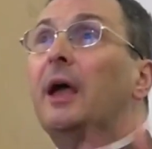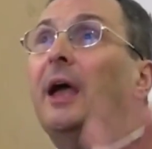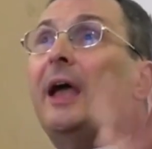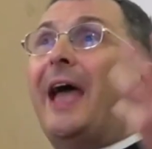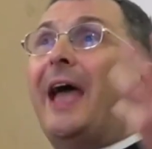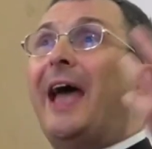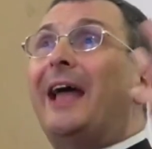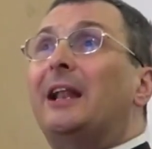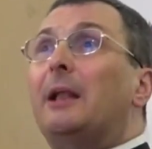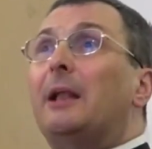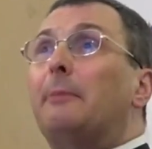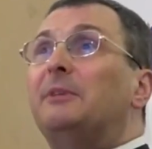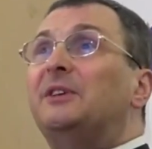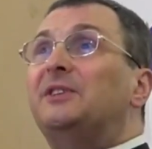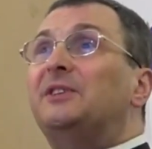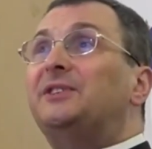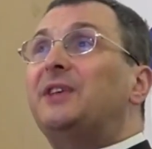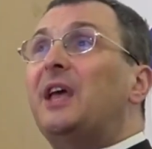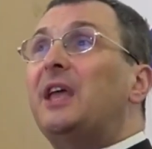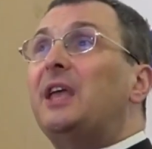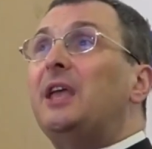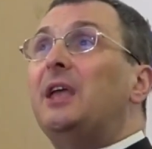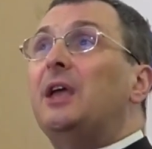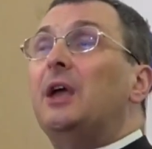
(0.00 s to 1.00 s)
and let me
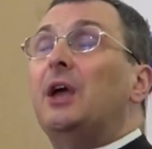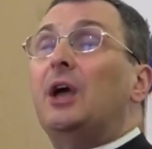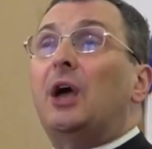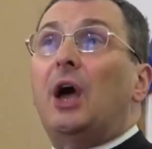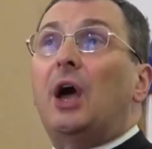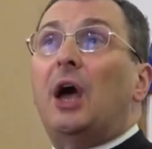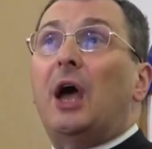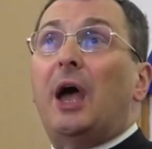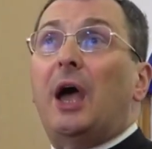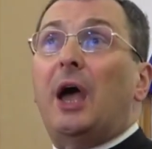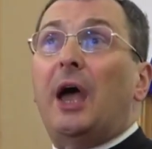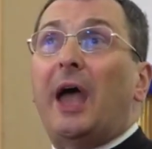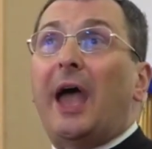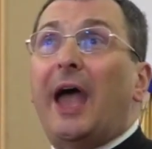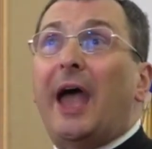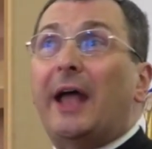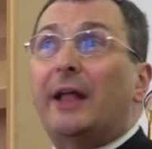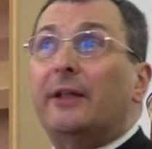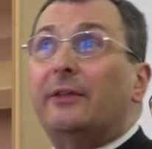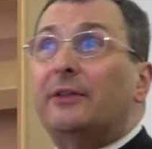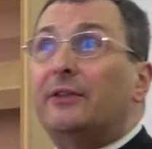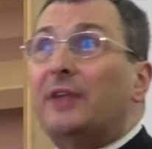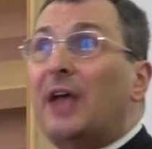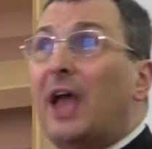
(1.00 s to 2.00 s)
say,
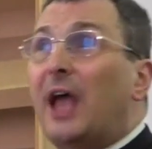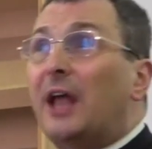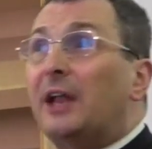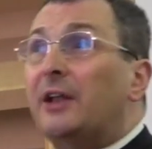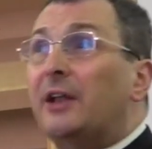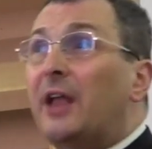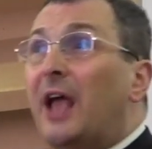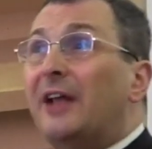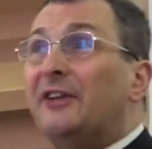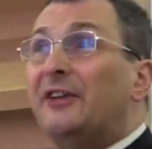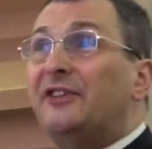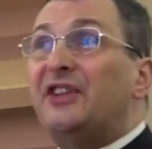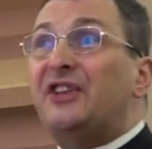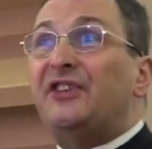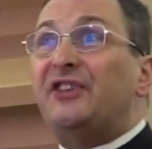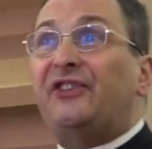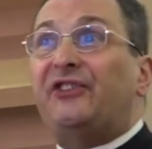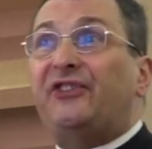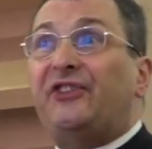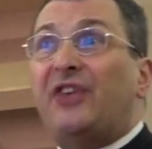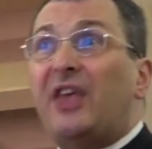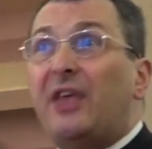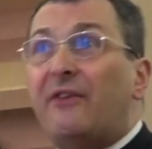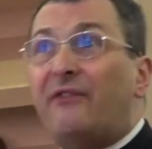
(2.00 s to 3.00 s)
and
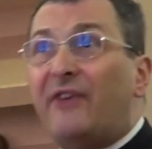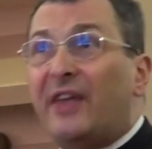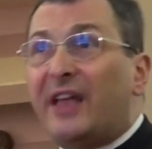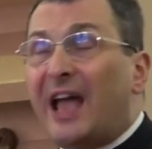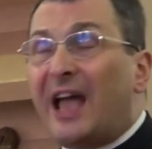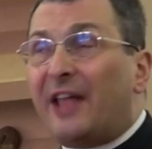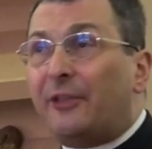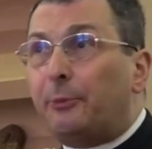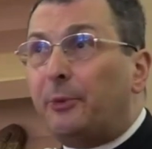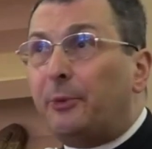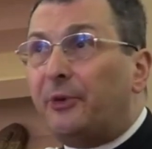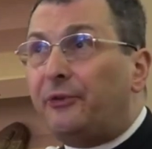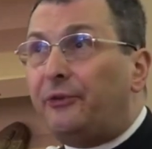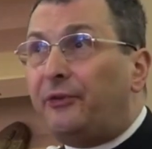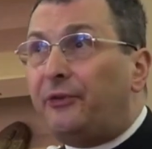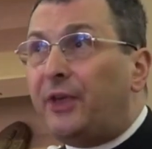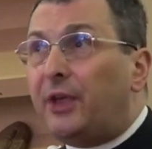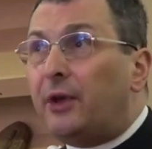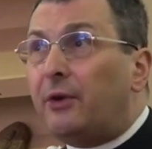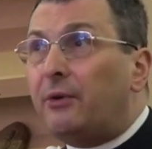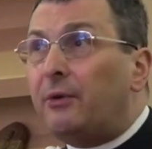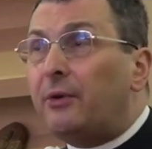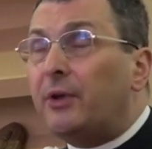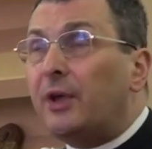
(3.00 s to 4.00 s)
deceiving
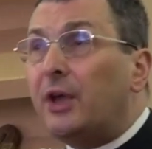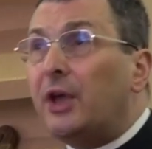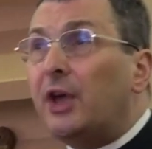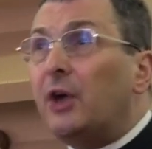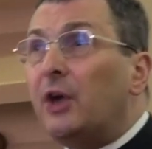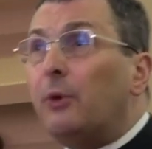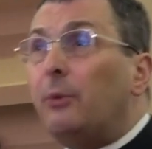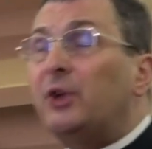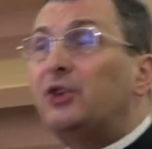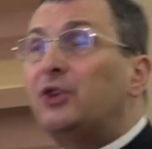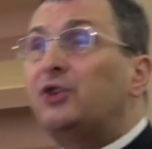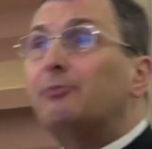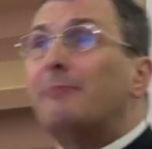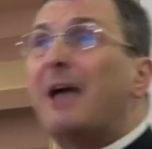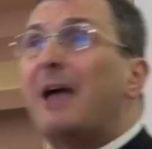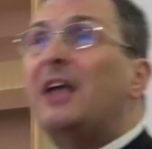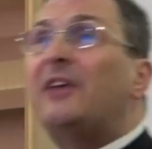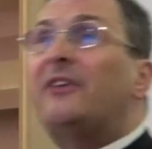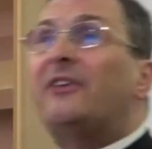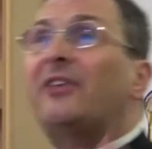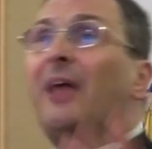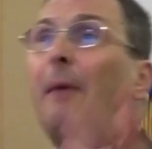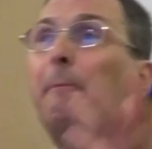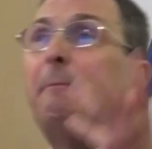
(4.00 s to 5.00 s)
atmosphere, which
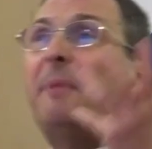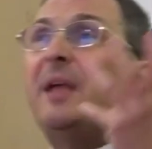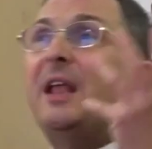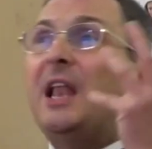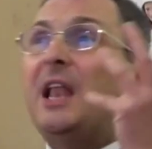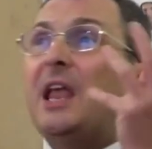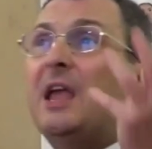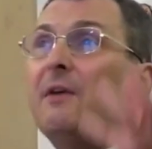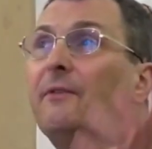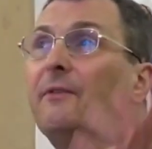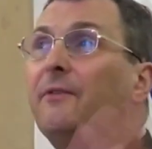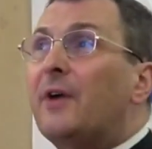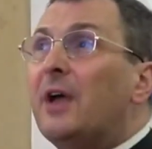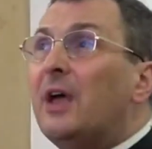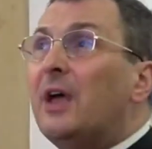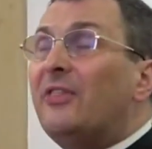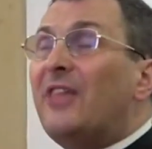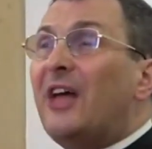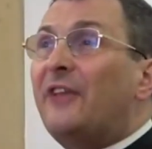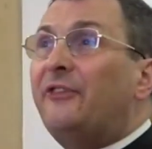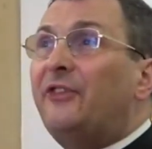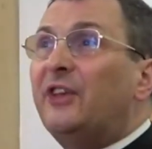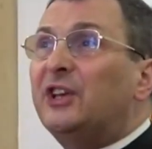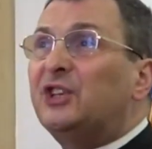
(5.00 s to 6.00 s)
makes them believe
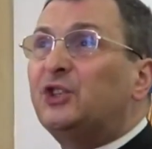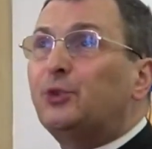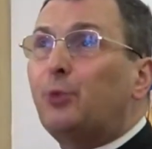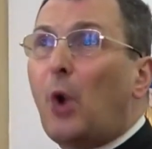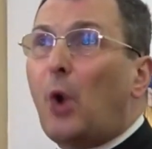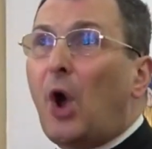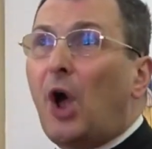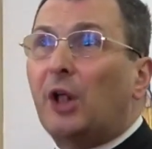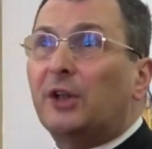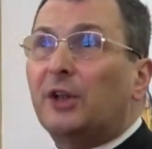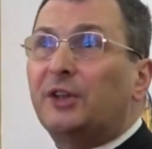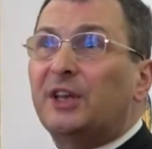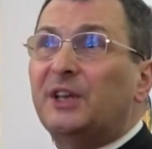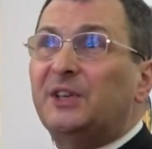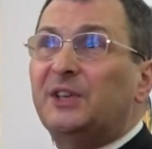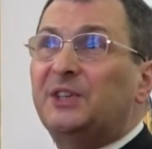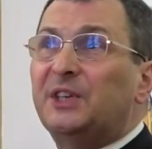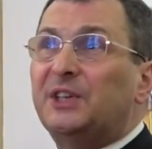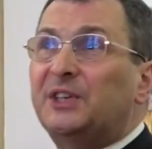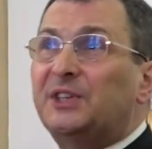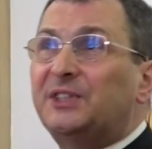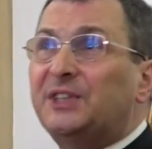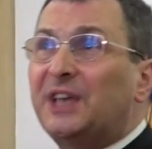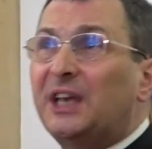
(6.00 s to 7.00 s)
that this world is
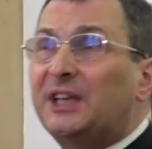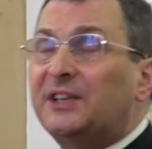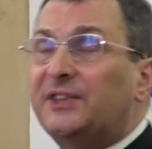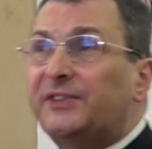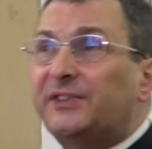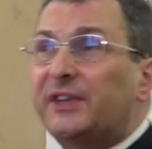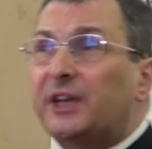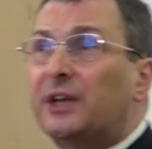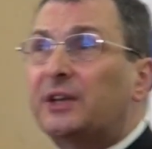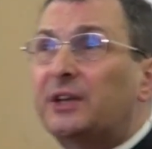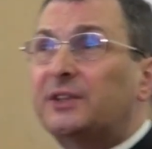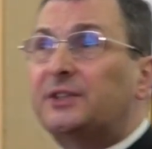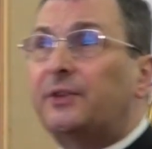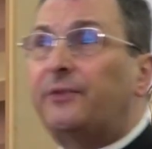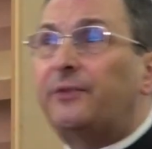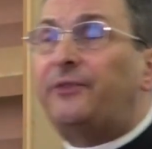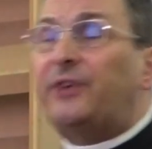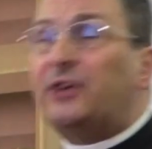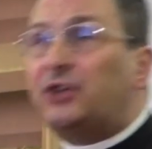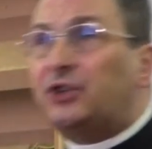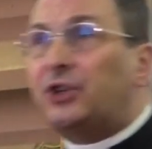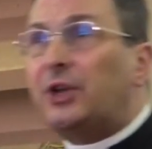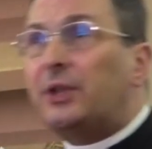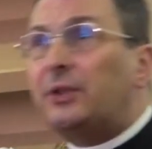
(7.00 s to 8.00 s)
existing and
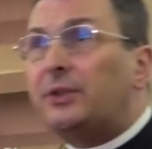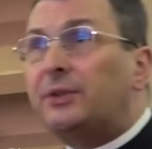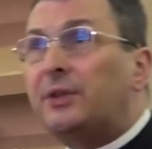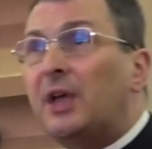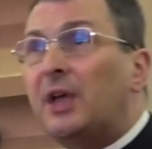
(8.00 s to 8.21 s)
sufficient.